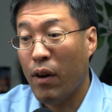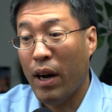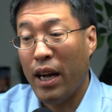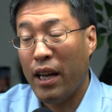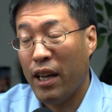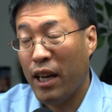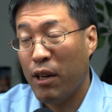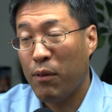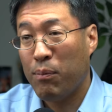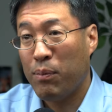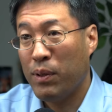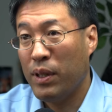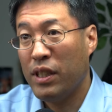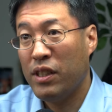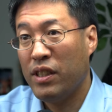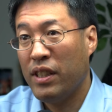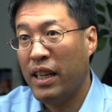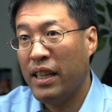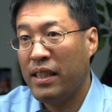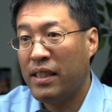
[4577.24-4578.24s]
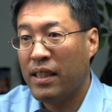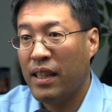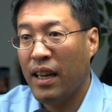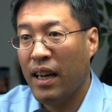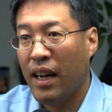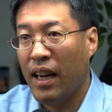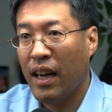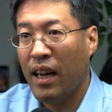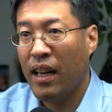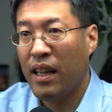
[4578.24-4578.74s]
I appreciate
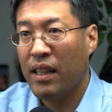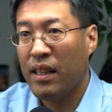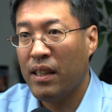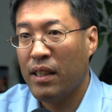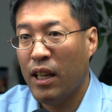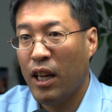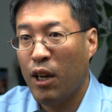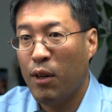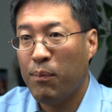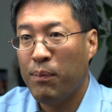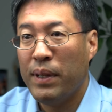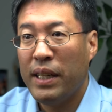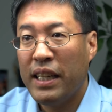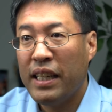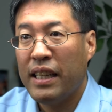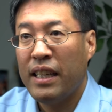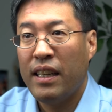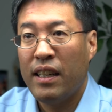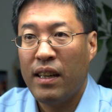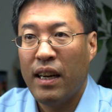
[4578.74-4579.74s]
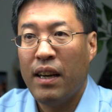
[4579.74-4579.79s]
being here.